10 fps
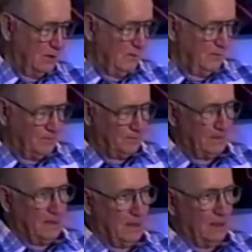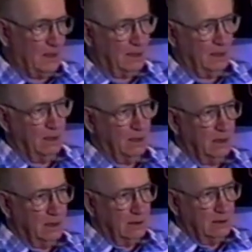year or so on
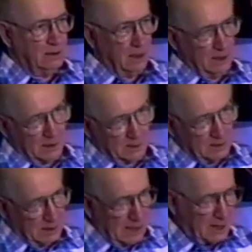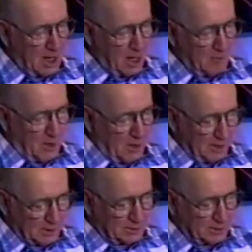WJLS, Speedy used an
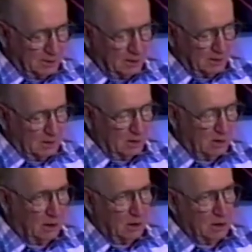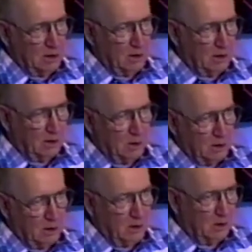all-metal Hawaiian guitar, since he
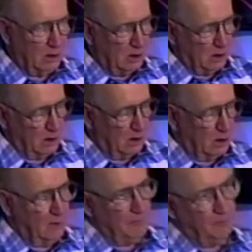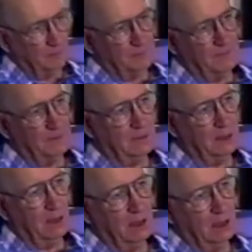had not yet acquired a dobro.
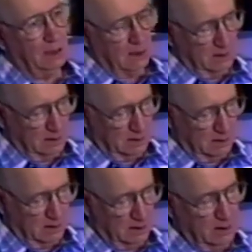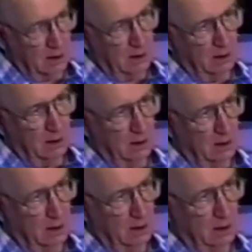His father had bought him an electric
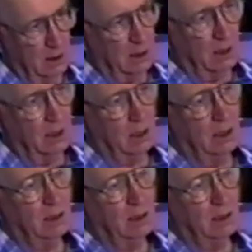model, but he never used